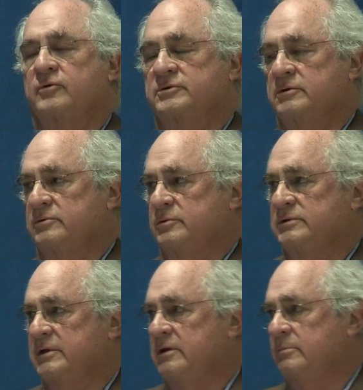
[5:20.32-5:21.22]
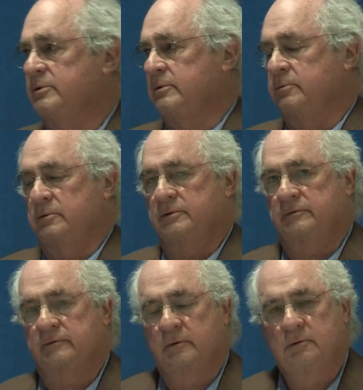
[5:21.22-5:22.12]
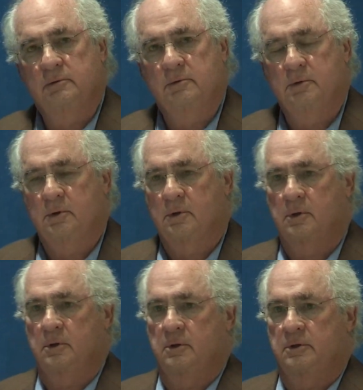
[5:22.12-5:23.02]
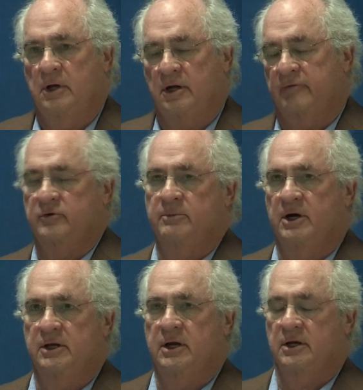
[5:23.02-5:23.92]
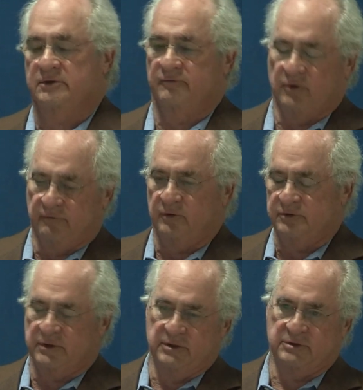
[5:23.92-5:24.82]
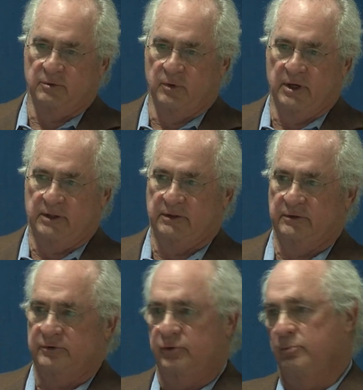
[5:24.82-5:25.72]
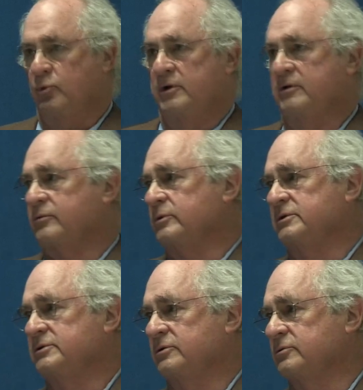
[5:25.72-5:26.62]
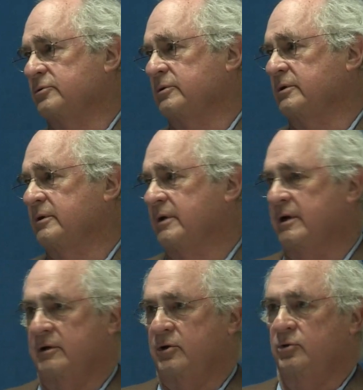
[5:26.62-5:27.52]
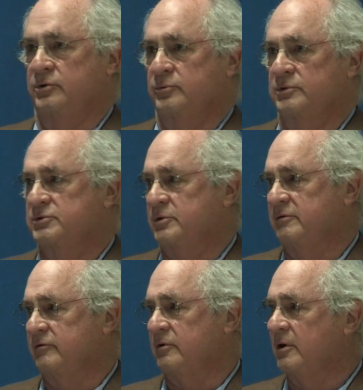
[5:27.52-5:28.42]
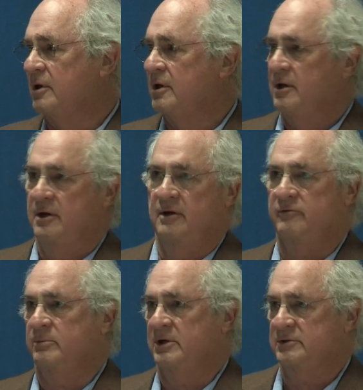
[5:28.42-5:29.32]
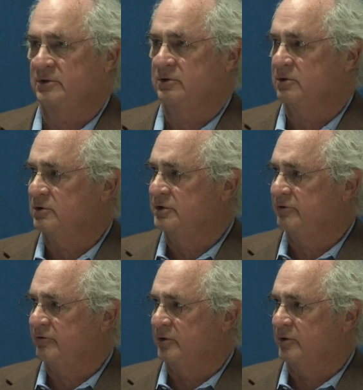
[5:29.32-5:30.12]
things we say to people is, not everybody has a Volvo station wagon, 2.3 children, and a golden retriever. Everybody's a little different.